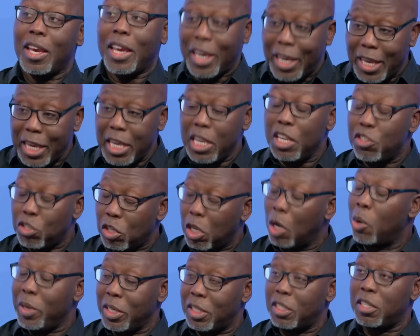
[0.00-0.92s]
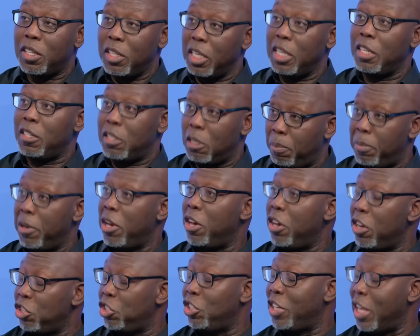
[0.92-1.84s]
he is going to need to
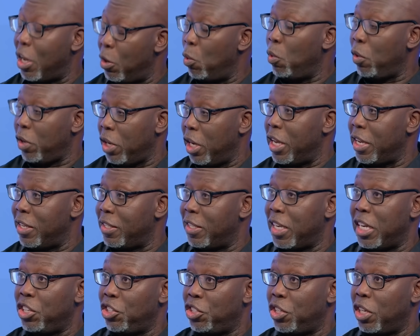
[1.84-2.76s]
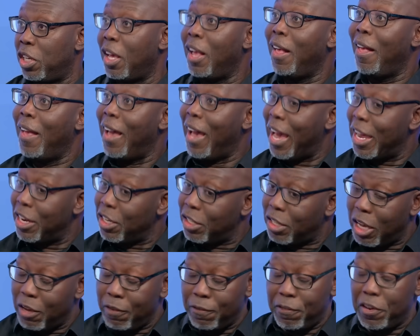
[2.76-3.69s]
purge that organisation and
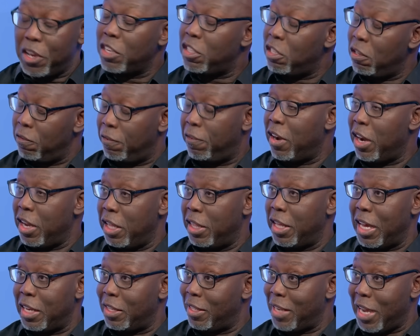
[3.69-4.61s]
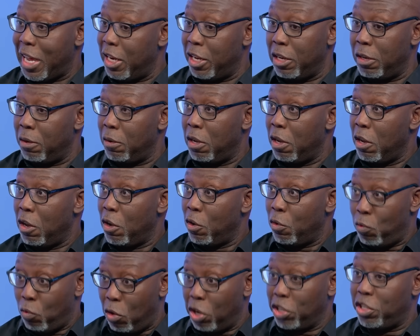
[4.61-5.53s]
diversify that talent
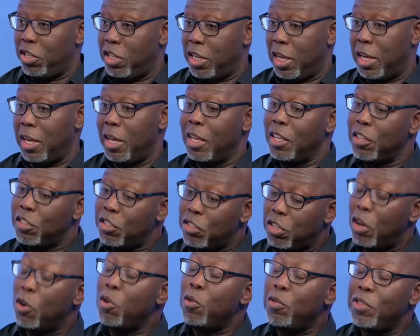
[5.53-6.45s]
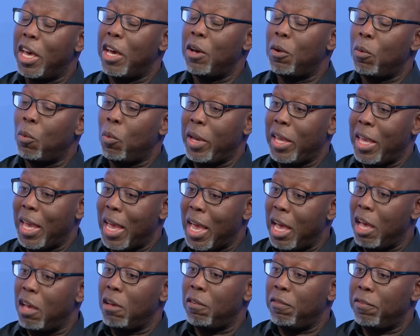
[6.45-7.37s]
roster so that we
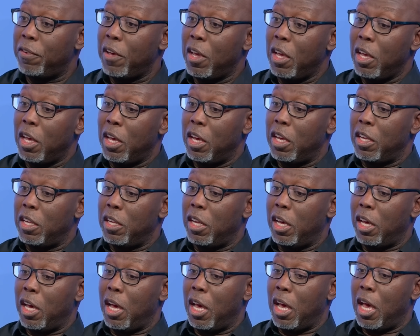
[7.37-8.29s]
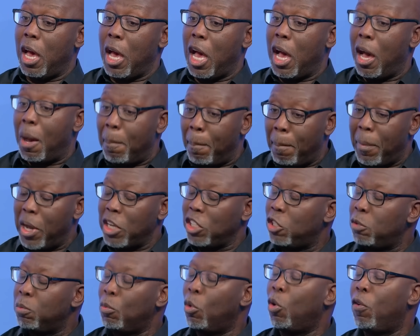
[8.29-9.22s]
have a
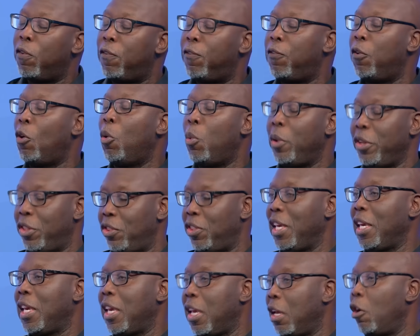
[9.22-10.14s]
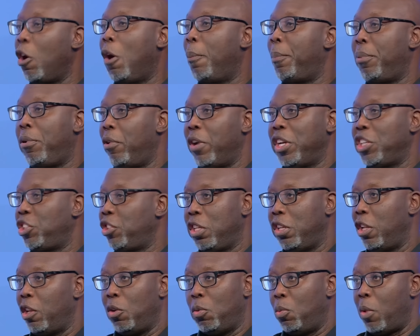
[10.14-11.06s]
much more forward-thinking
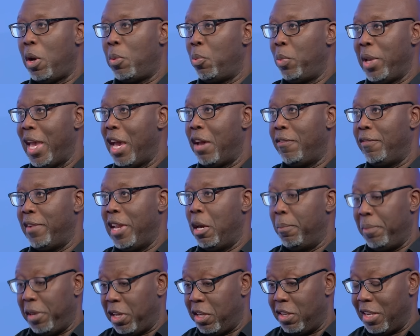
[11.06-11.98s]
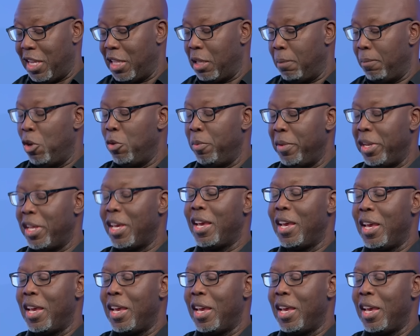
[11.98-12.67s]
operation than the one we have now, because at the moment